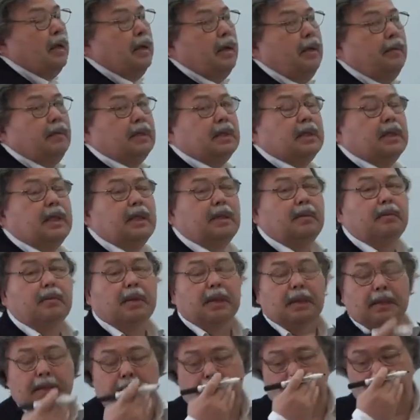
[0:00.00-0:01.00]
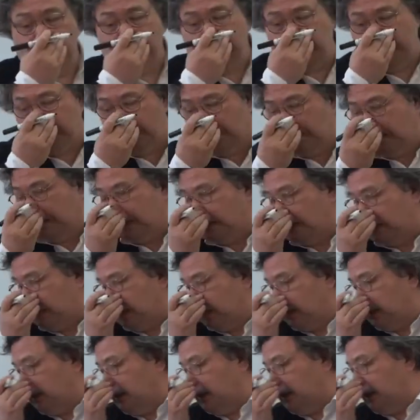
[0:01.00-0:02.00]
if sigma, the
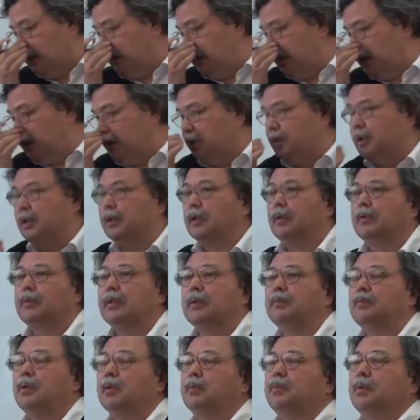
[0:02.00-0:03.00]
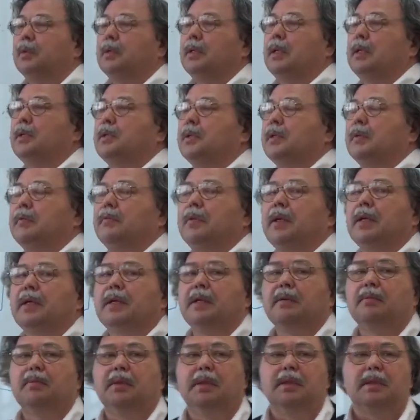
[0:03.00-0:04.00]
standard deviation of the population
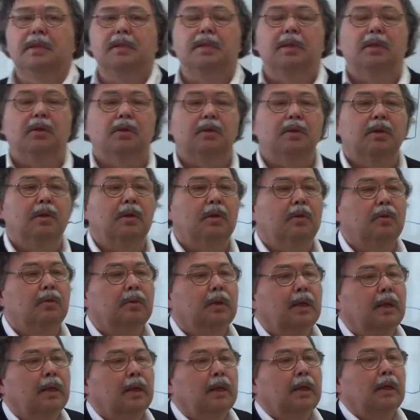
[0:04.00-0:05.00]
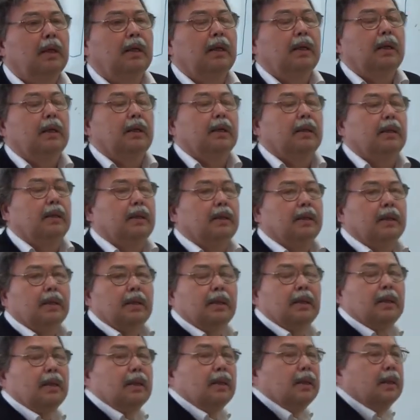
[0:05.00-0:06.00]
variable, is not known, then
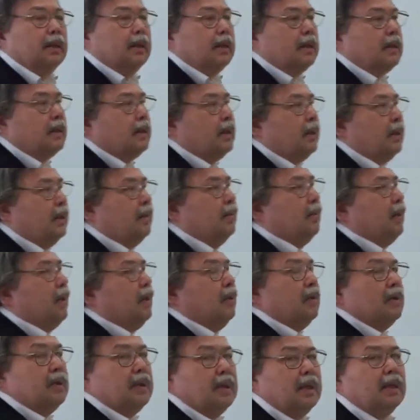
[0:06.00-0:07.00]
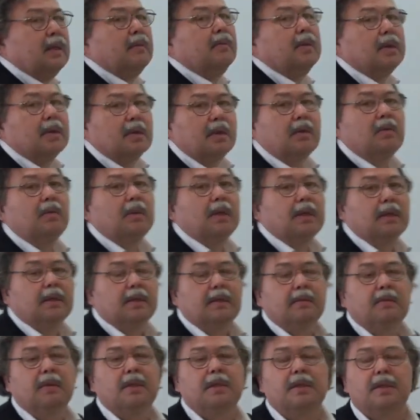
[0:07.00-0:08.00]
sigma or sigma
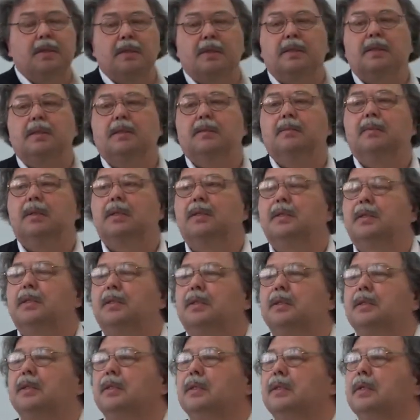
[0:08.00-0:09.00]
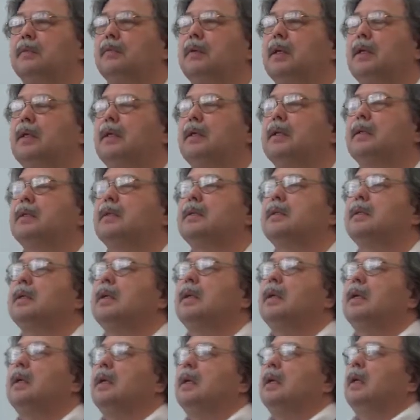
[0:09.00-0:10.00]
squared, which is the variance,
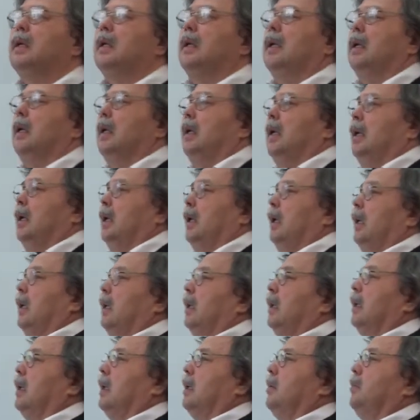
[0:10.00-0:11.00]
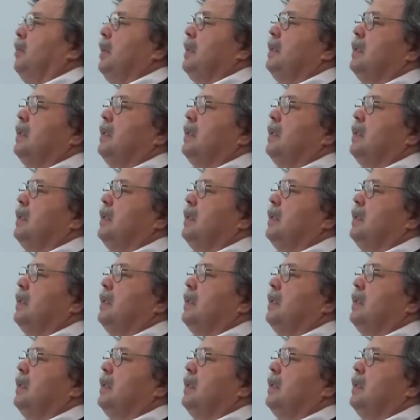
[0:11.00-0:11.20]
can be